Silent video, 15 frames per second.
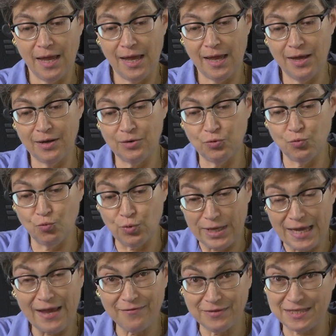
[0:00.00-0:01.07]
And
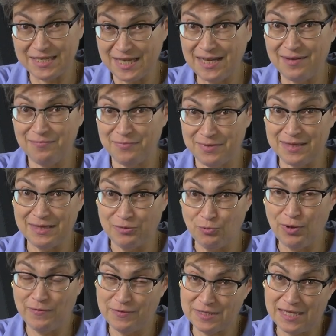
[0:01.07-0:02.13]
we have the same,
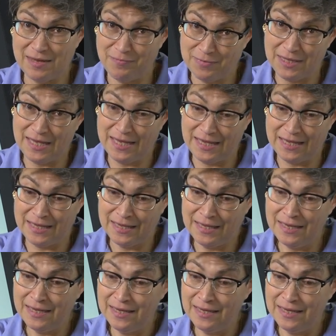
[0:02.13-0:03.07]
we have the same thing.